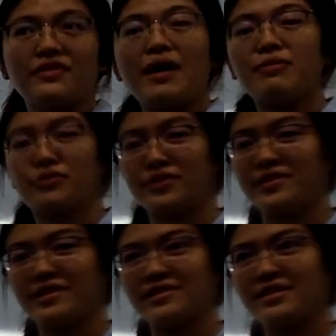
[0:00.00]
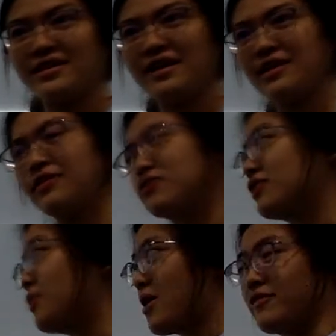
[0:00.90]
of Gap360 and
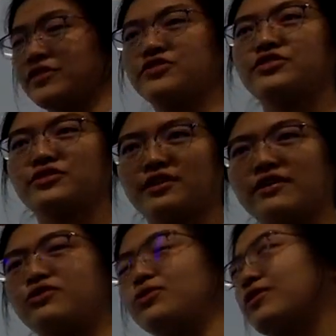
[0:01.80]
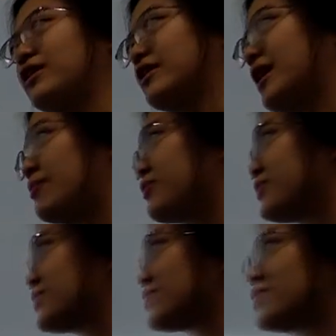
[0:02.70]
also a way of introducing
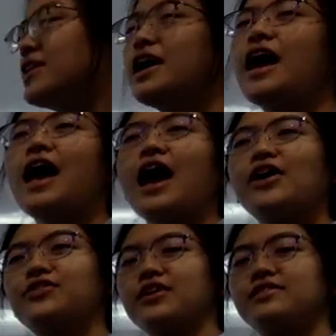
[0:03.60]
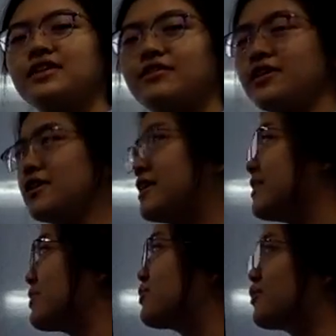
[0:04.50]
Gap360. As you can see
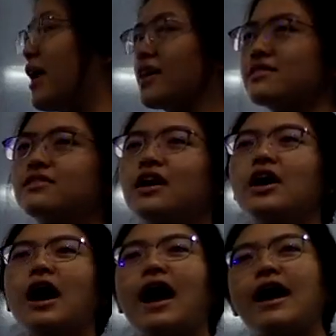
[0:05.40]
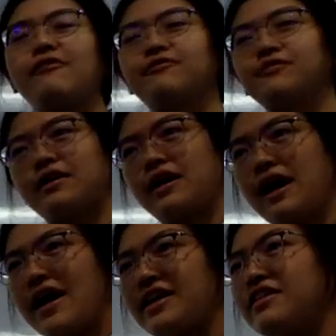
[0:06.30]
here, the strengths, I have
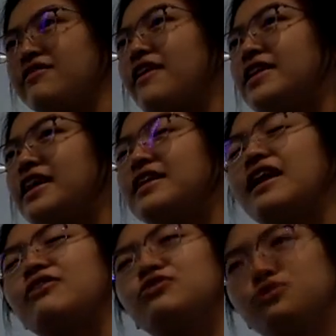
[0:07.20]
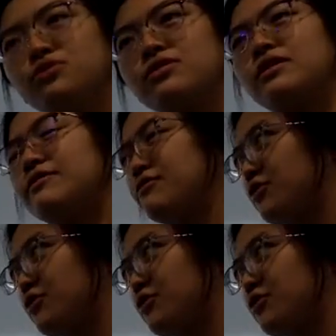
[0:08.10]
identified that they do